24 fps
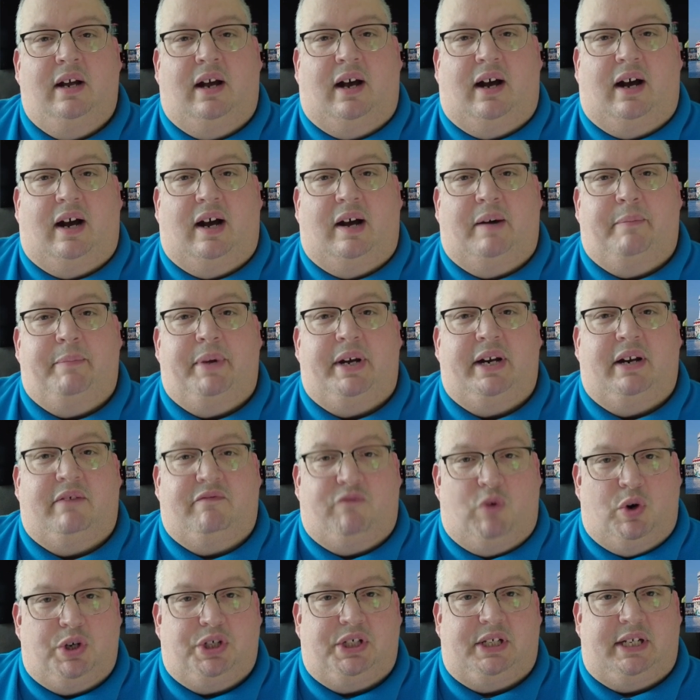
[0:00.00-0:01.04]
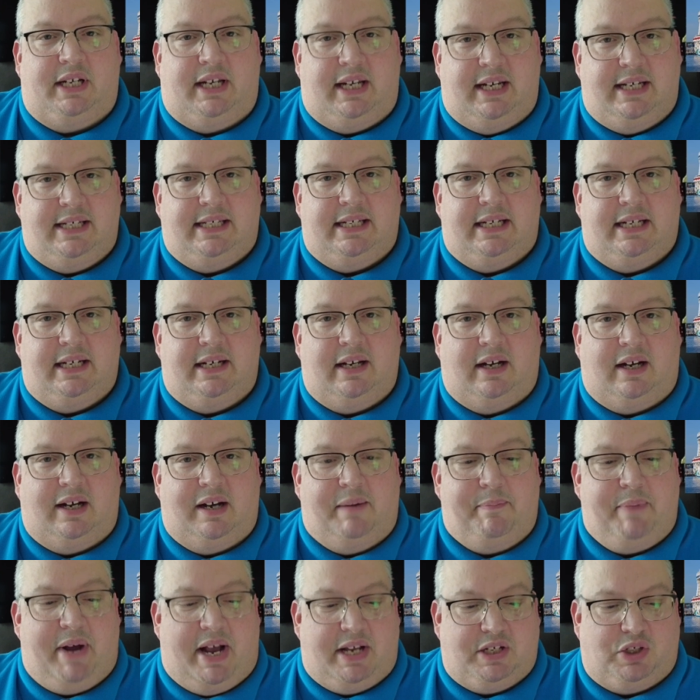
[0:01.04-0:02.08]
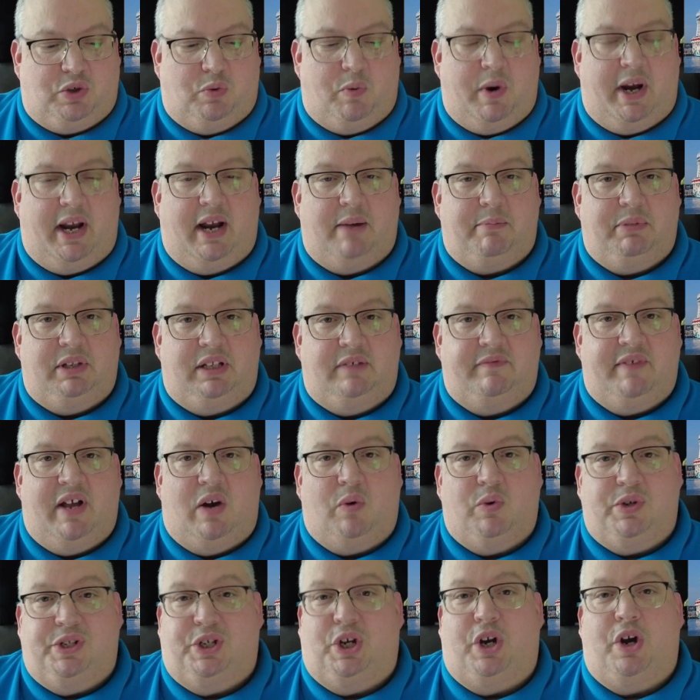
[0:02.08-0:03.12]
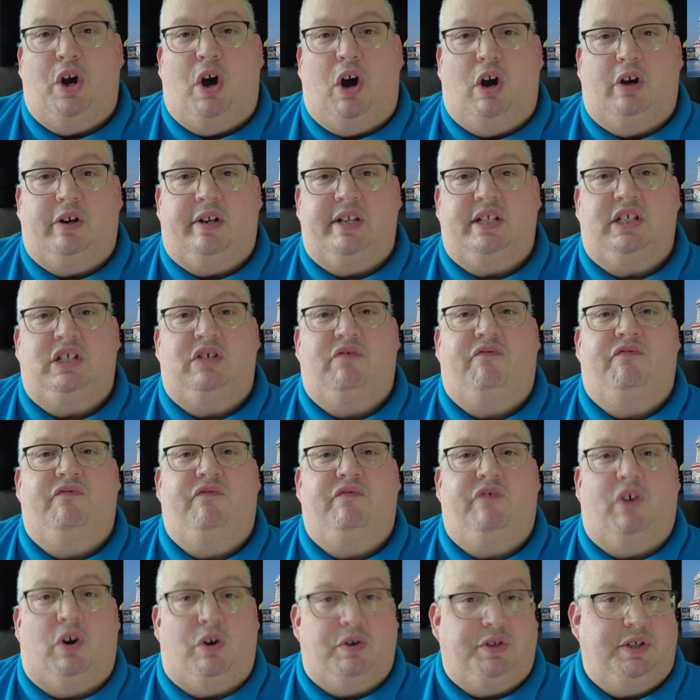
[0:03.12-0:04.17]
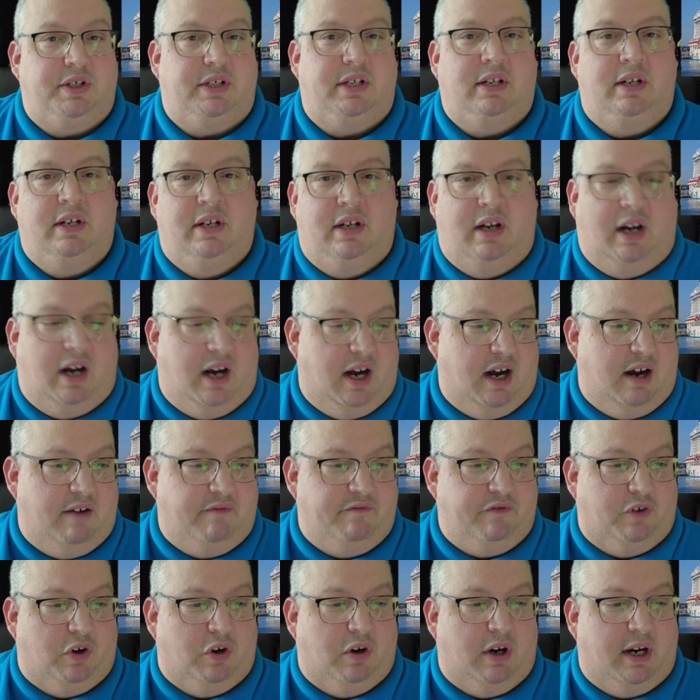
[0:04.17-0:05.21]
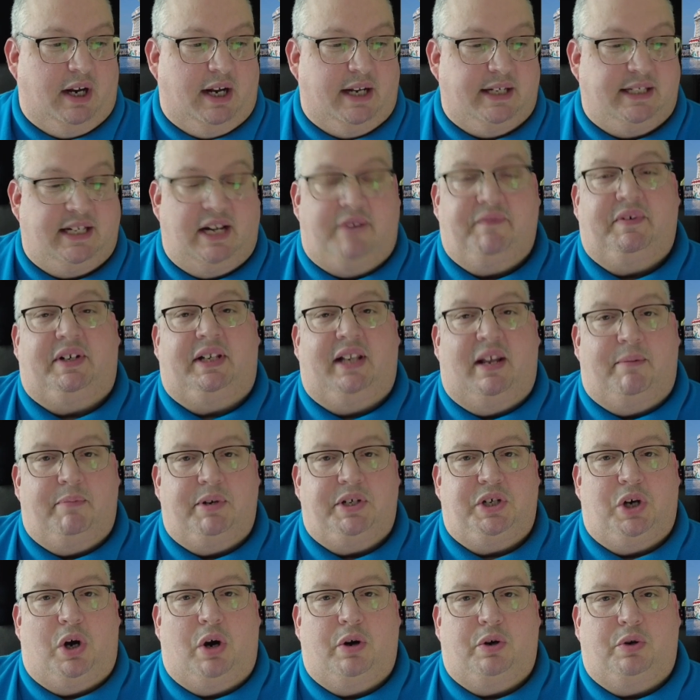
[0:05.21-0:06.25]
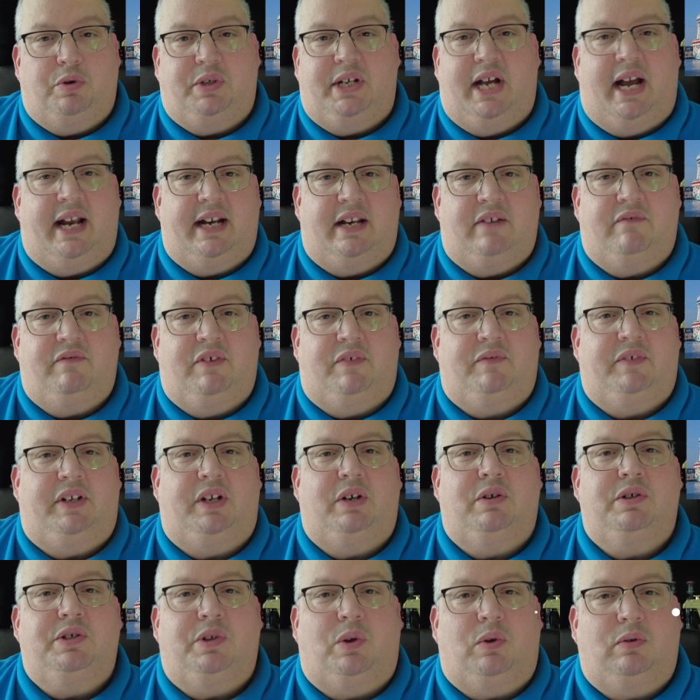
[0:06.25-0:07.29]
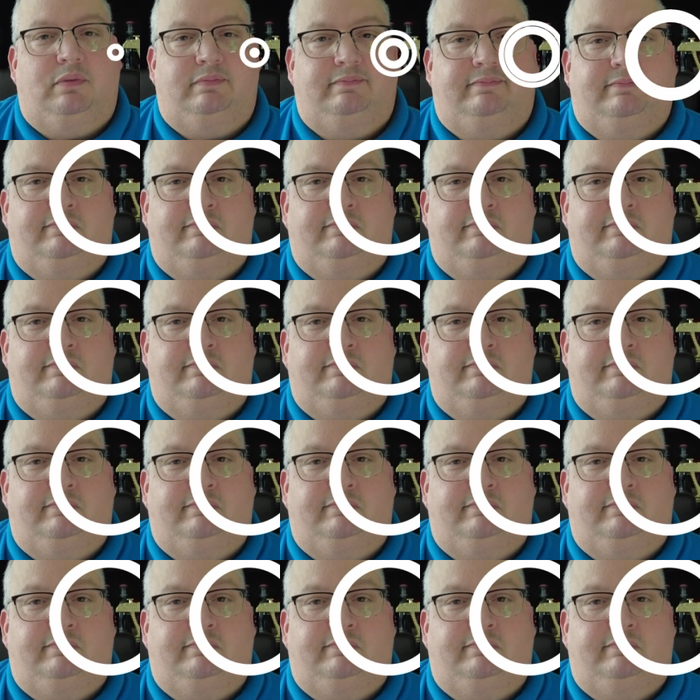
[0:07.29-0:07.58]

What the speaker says: But unfortunately, he did pass away. I believe that was on August 1st for David Lebatard, who died at 50 years old.